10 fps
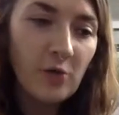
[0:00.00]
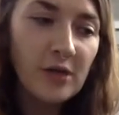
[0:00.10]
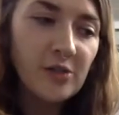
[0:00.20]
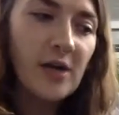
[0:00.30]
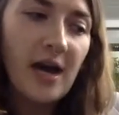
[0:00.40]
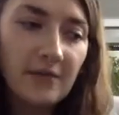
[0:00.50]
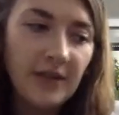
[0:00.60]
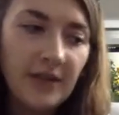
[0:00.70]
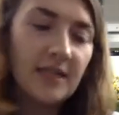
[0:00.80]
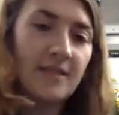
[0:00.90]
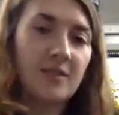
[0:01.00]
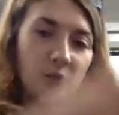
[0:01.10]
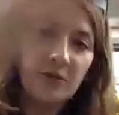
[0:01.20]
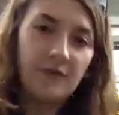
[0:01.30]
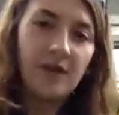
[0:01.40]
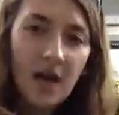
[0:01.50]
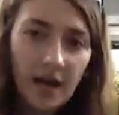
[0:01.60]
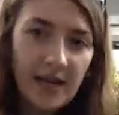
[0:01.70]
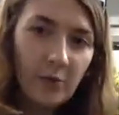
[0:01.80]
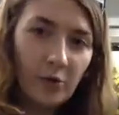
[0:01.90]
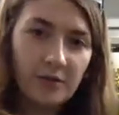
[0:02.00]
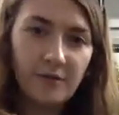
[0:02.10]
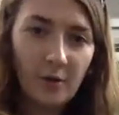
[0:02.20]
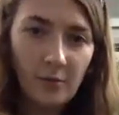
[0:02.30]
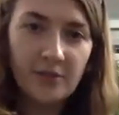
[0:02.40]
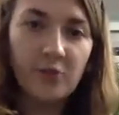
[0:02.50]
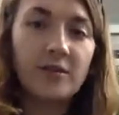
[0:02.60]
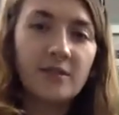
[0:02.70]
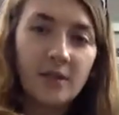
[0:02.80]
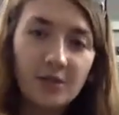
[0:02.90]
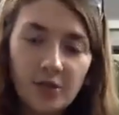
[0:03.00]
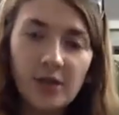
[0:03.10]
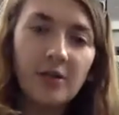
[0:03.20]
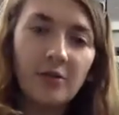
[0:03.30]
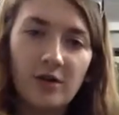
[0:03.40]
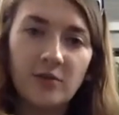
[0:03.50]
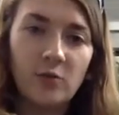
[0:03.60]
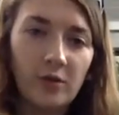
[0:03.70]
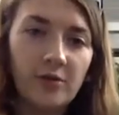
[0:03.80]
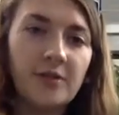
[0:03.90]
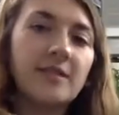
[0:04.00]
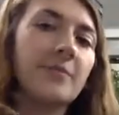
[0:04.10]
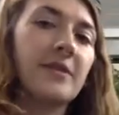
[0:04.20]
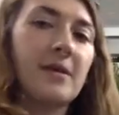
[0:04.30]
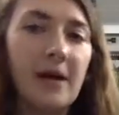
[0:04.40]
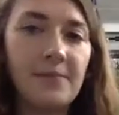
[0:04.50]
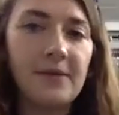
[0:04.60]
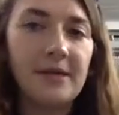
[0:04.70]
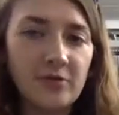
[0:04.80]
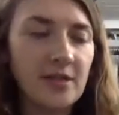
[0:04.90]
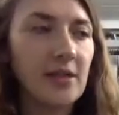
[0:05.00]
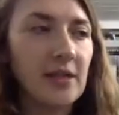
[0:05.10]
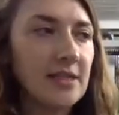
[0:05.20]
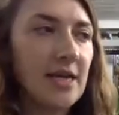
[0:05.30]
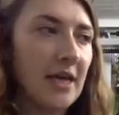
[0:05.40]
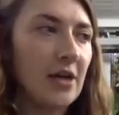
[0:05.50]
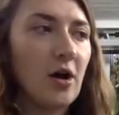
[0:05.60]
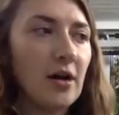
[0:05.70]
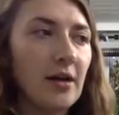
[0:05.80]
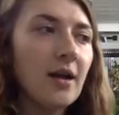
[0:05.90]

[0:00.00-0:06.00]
We do have, like I said, sort of a network of farmers across the country and across the world, and some of them might be interested in taking on